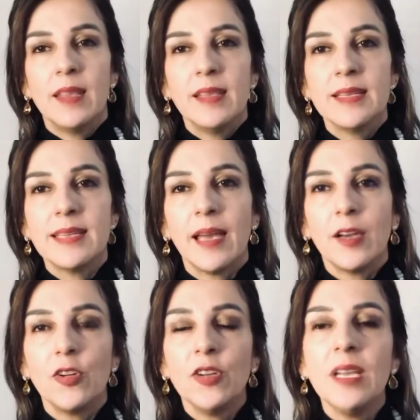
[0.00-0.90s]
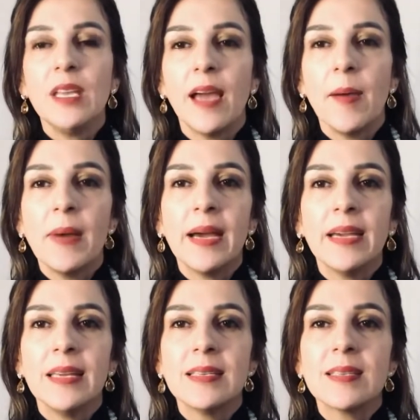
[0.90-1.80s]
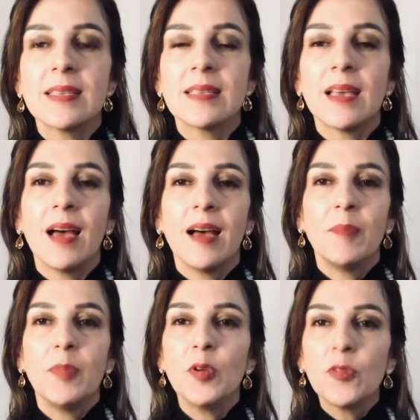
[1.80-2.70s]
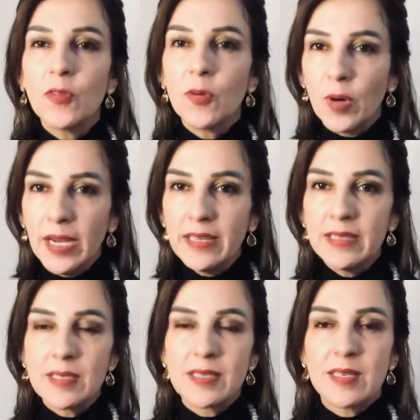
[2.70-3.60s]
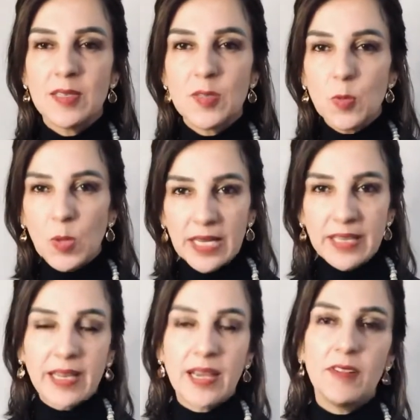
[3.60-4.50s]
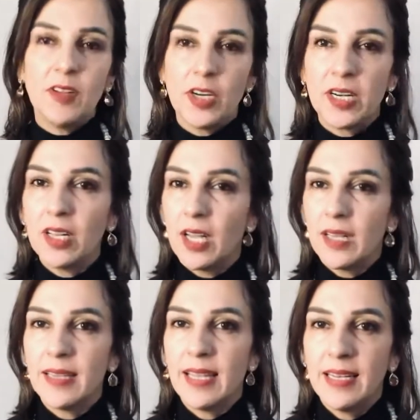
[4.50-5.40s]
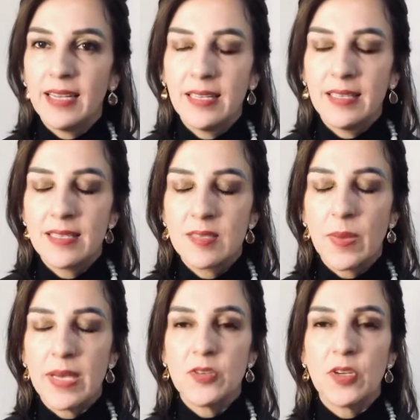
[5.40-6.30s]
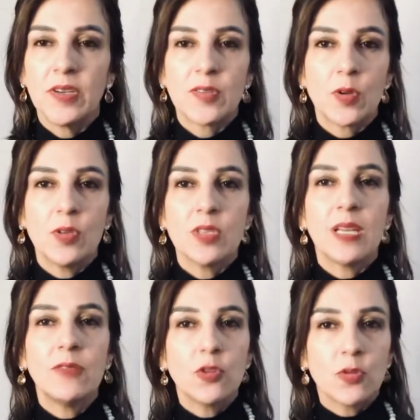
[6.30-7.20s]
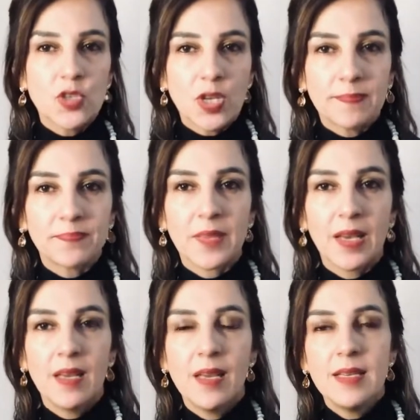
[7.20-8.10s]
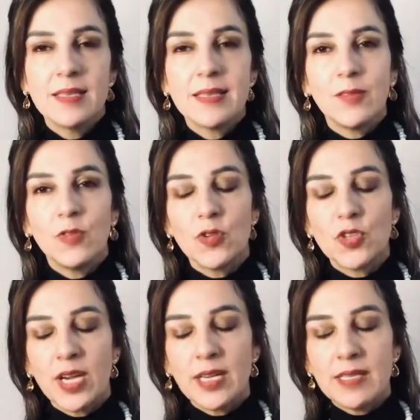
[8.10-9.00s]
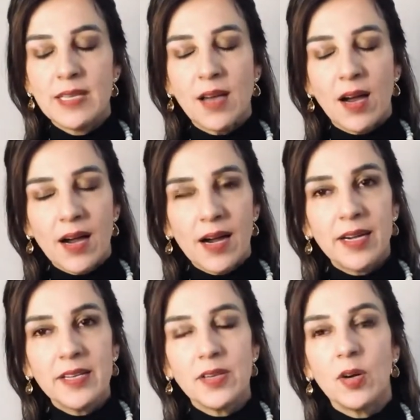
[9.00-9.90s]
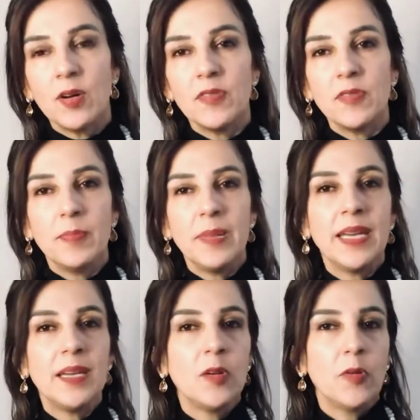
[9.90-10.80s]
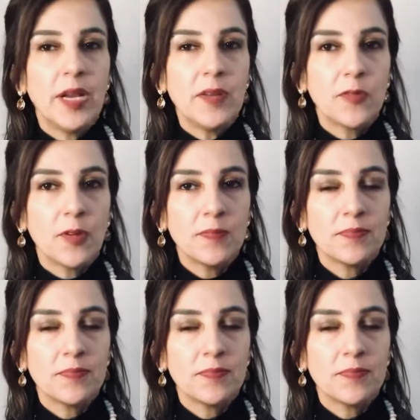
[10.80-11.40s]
The second niyama is a beautiful one, is one that I've learned a lot lately in this past year. It's called Santosha. Santosha is the art of being grateful